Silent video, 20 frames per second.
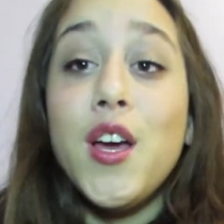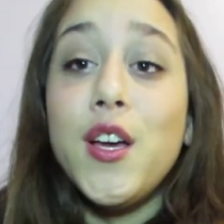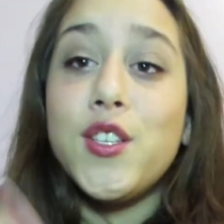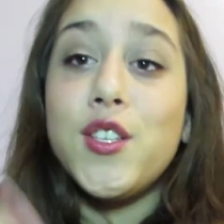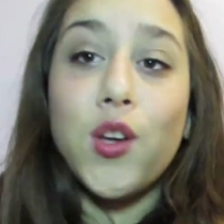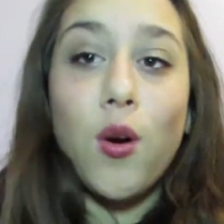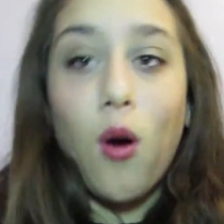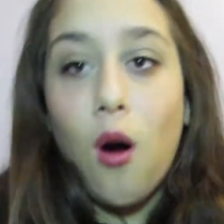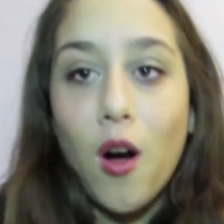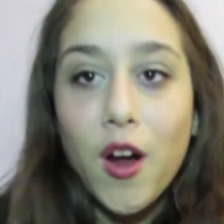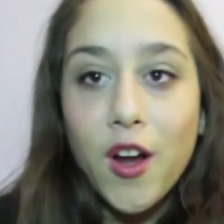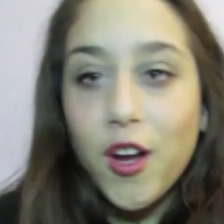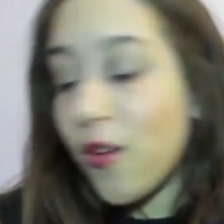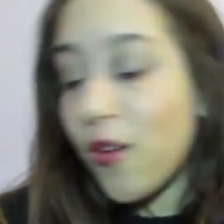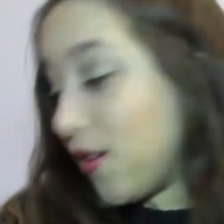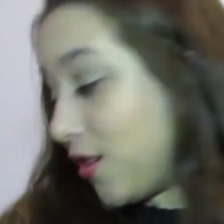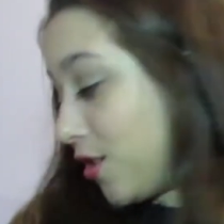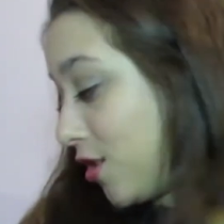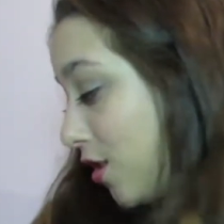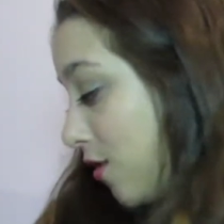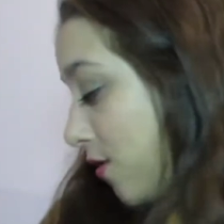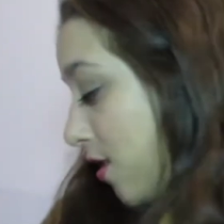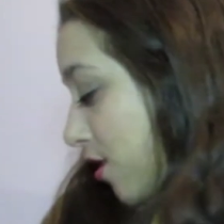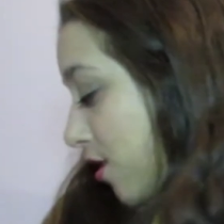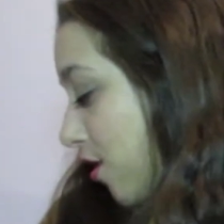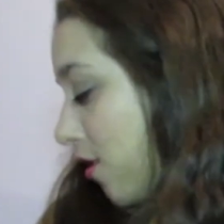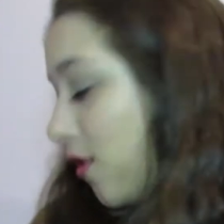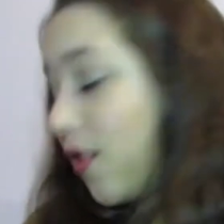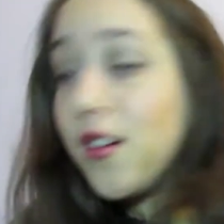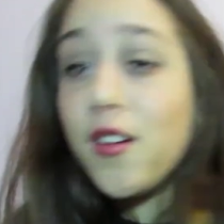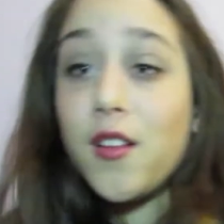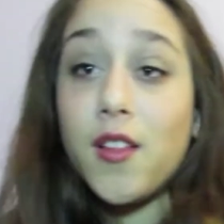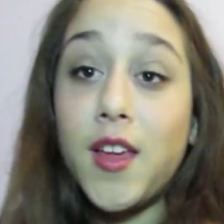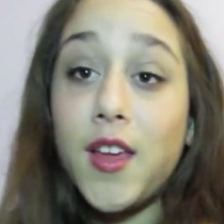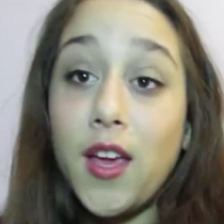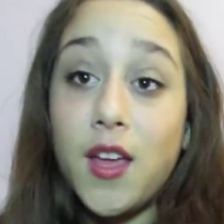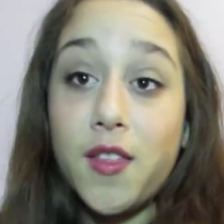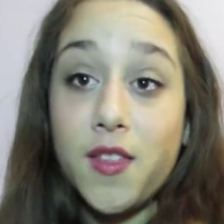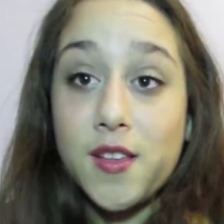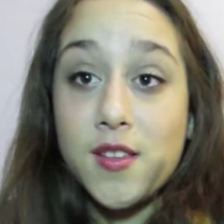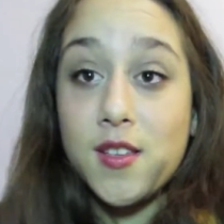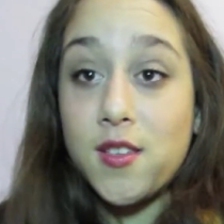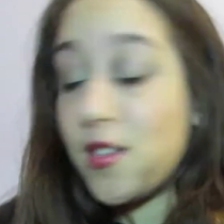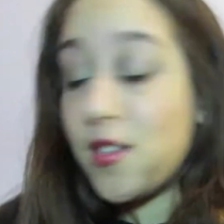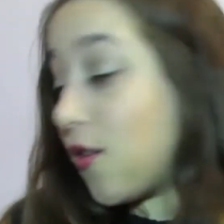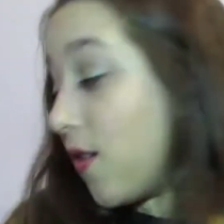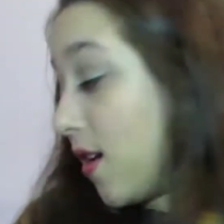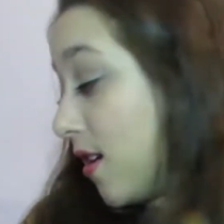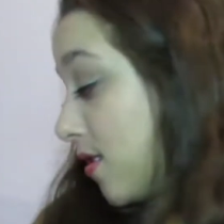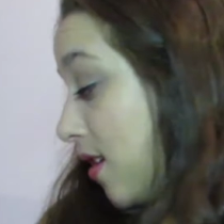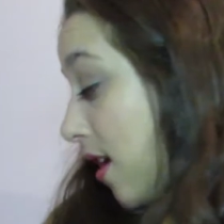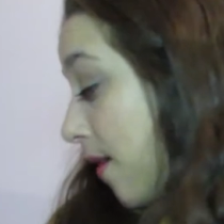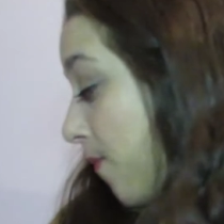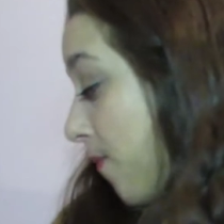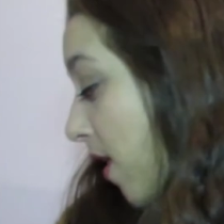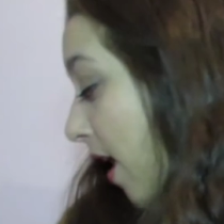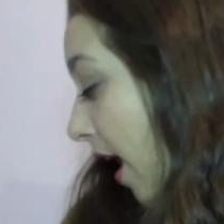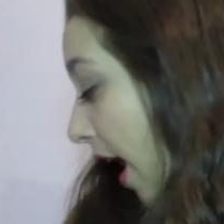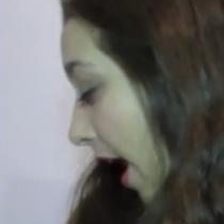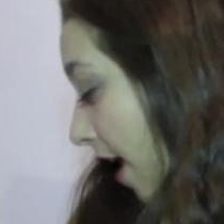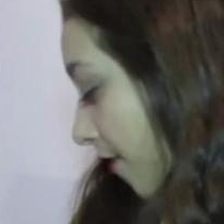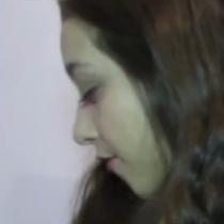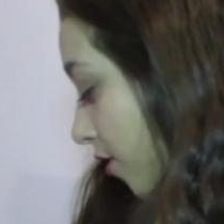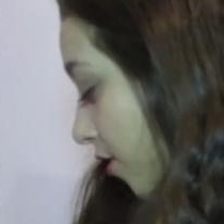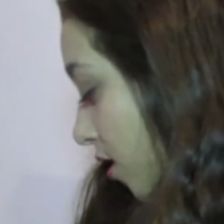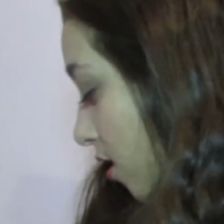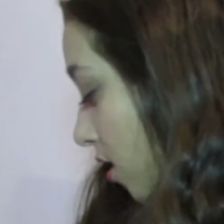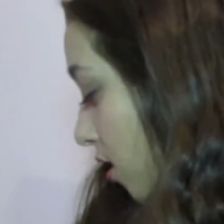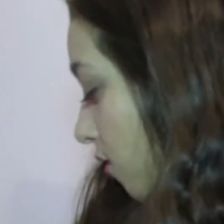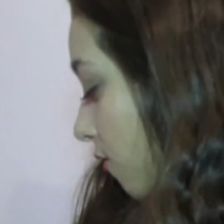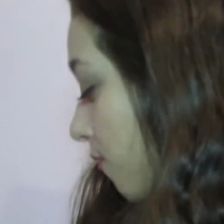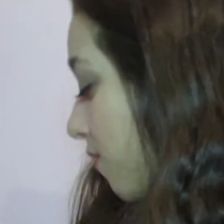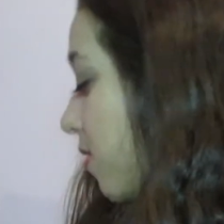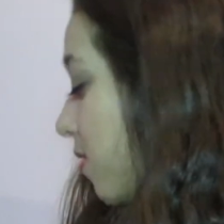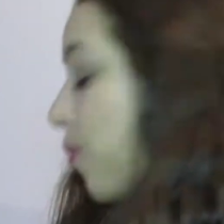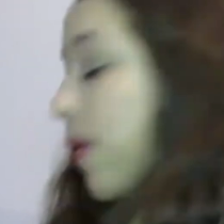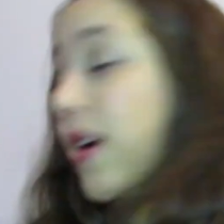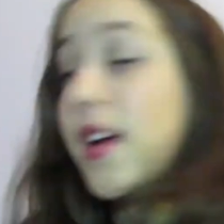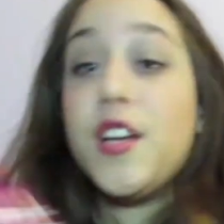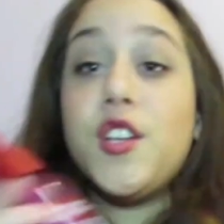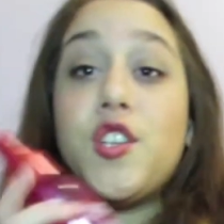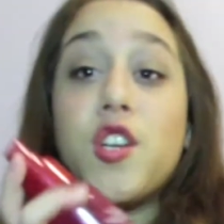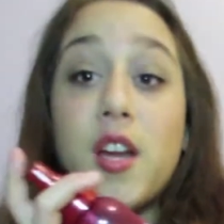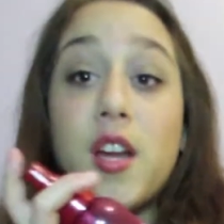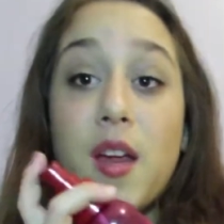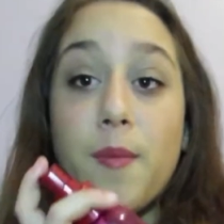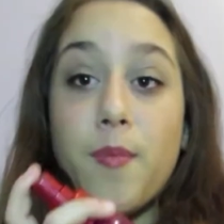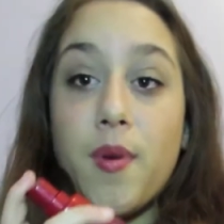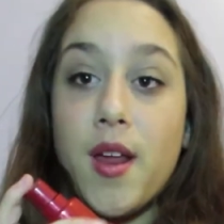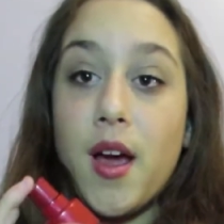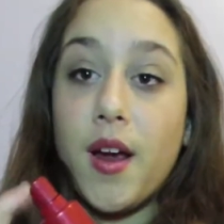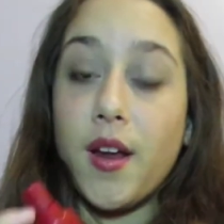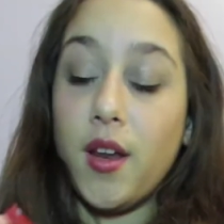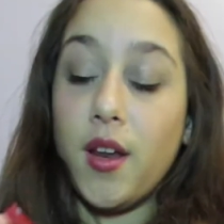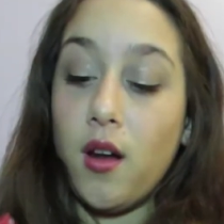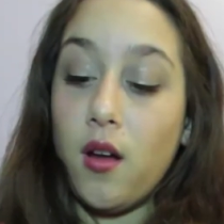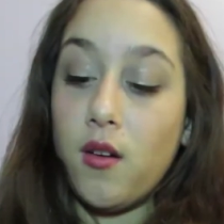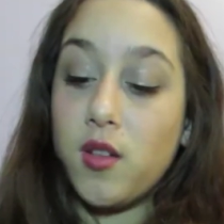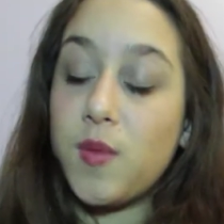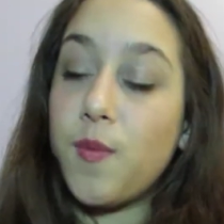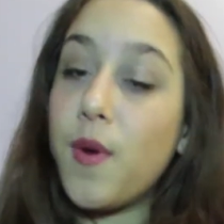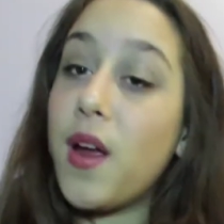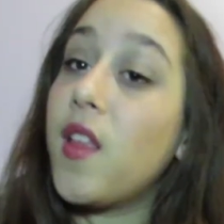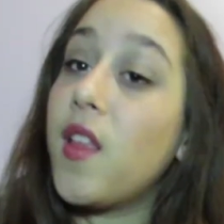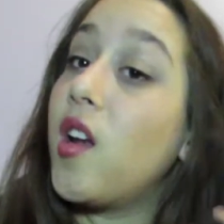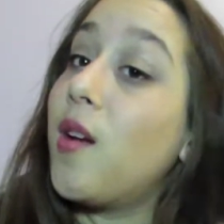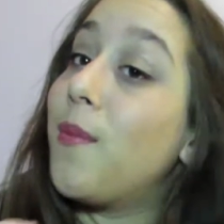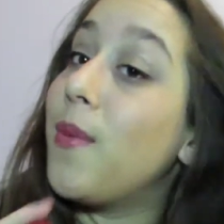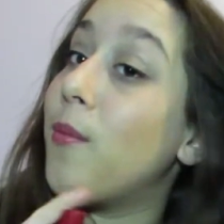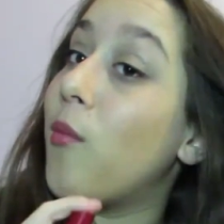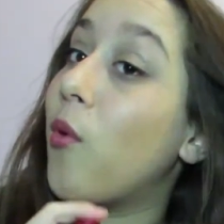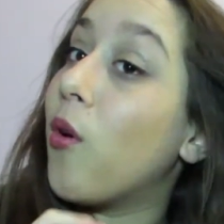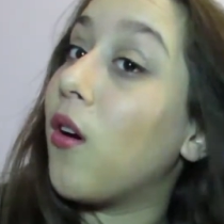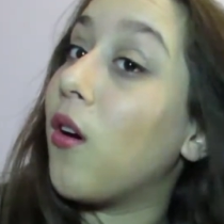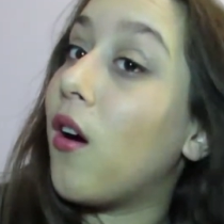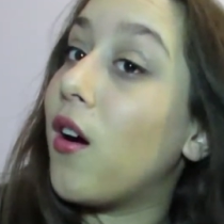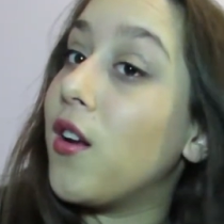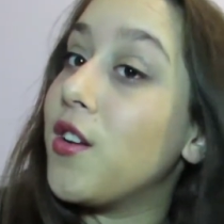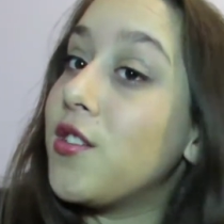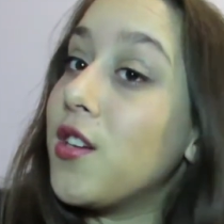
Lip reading: So all you're going to do is this is so easy. After you've sprayed your heat protectant, I'll spray a little bit more on